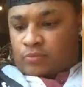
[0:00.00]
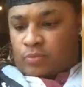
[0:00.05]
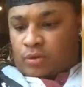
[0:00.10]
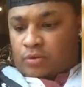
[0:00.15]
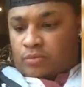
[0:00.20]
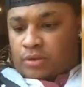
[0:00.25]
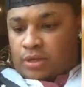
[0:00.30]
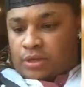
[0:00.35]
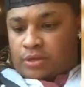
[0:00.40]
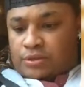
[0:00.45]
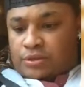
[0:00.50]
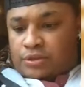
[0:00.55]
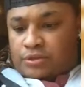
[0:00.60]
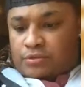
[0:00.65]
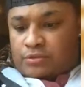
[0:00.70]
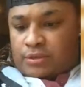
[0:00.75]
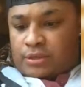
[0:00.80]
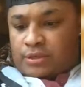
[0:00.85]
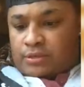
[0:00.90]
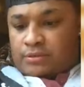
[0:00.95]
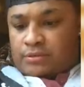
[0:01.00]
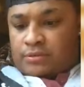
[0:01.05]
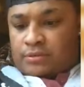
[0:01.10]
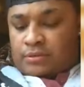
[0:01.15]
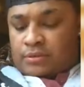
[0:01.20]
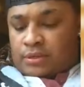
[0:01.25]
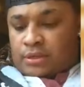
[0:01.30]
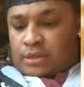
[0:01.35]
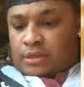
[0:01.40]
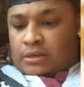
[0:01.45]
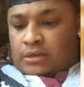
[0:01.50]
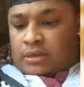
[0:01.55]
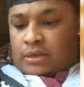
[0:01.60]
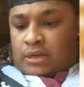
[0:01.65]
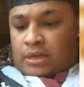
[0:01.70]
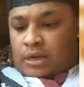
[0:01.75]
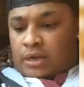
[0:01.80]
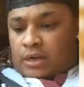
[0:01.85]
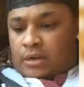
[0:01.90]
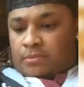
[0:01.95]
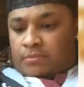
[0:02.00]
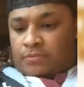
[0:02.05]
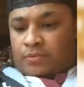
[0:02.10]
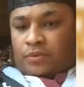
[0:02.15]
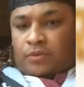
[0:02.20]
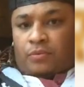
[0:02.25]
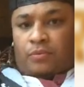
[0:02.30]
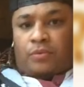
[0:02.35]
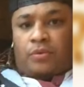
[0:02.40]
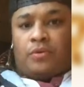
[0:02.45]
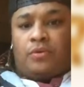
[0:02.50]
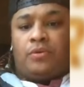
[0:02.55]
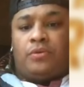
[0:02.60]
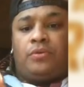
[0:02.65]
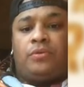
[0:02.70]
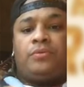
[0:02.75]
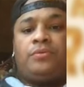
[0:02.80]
won't he do it? Come through.